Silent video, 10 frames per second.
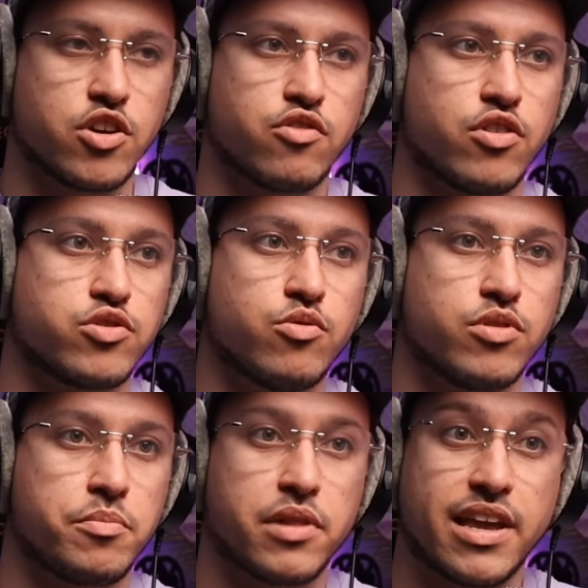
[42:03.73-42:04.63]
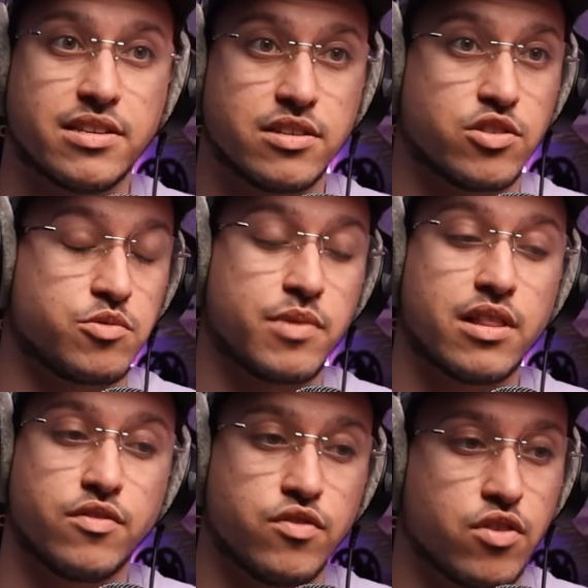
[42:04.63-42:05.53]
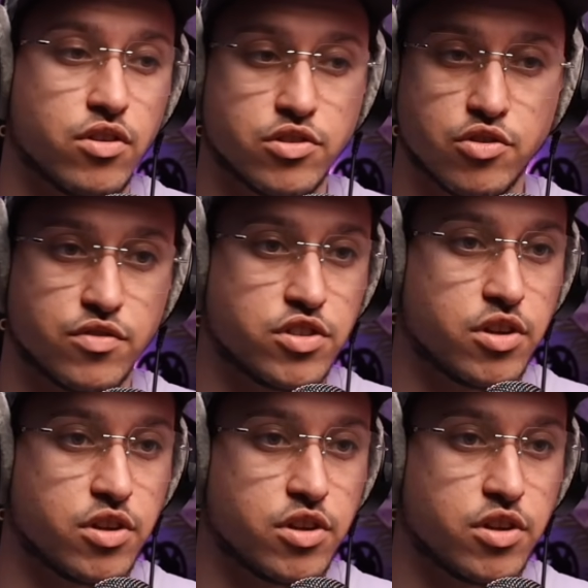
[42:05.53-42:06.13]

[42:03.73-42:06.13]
across all the places as well, if you've got sort of